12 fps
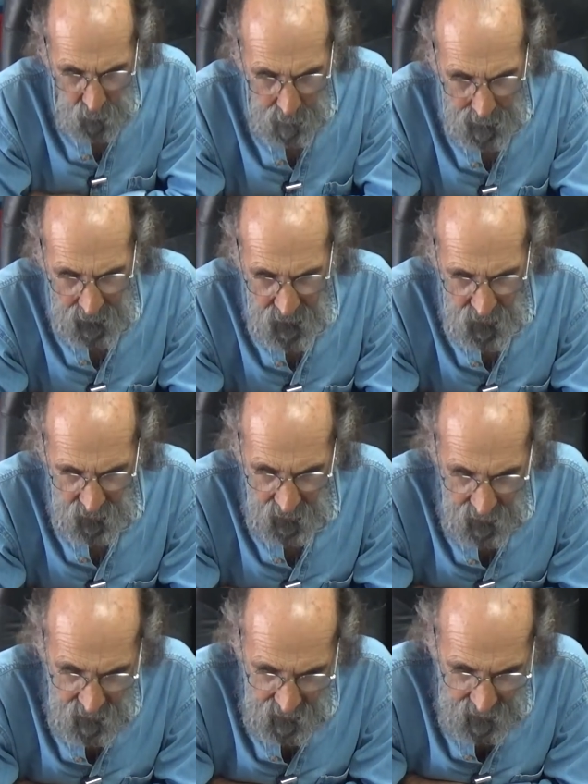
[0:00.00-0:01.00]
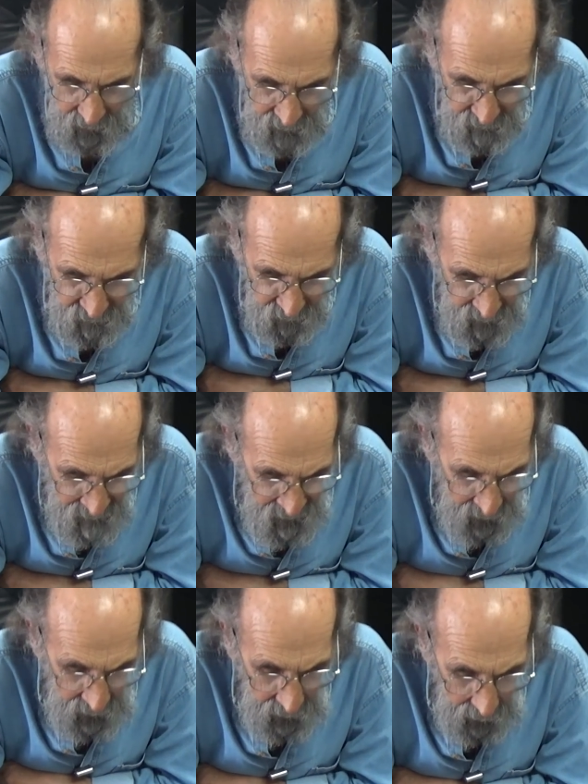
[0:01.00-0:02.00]
bunch of this stuff.
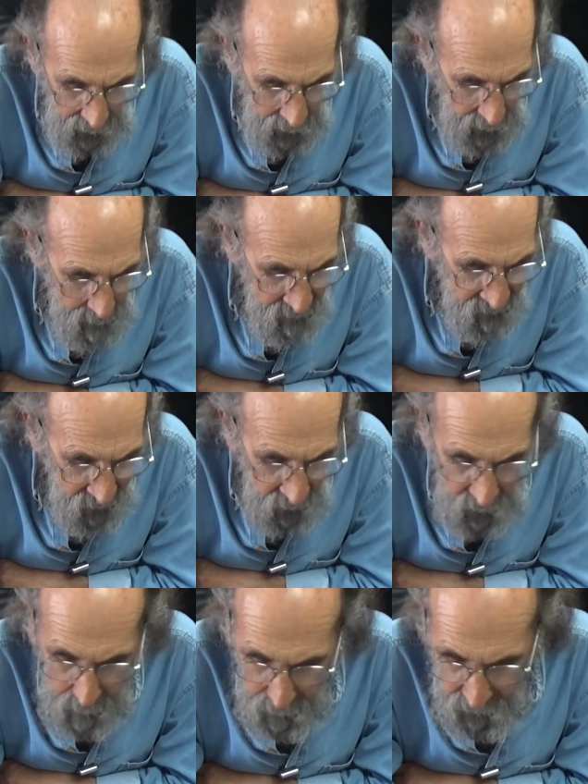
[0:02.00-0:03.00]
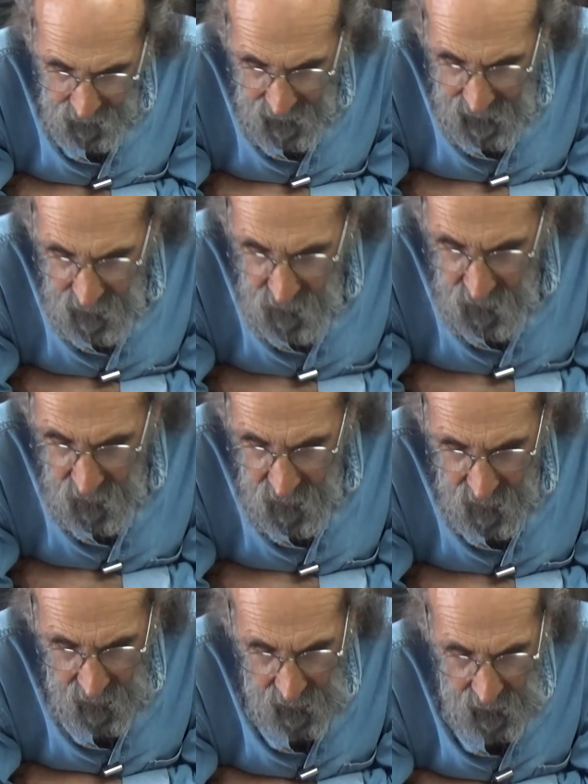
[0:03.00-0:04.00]
I'm very pleased to
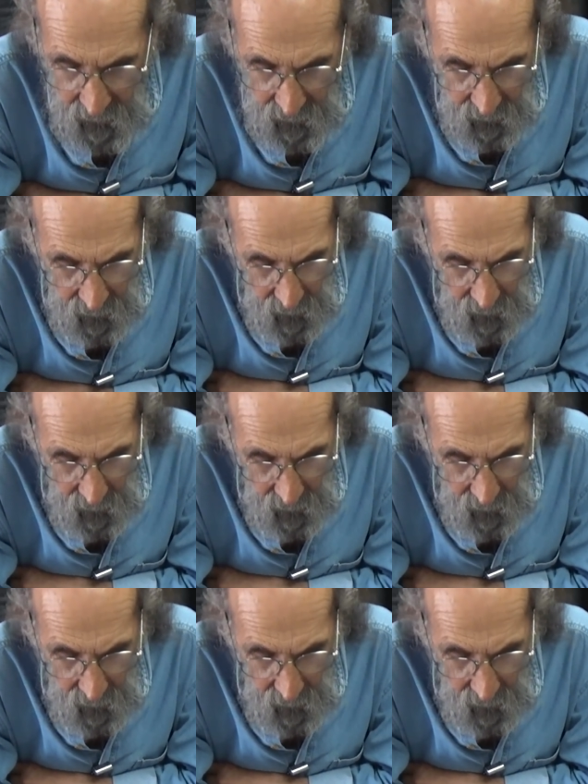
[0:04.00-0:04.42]
see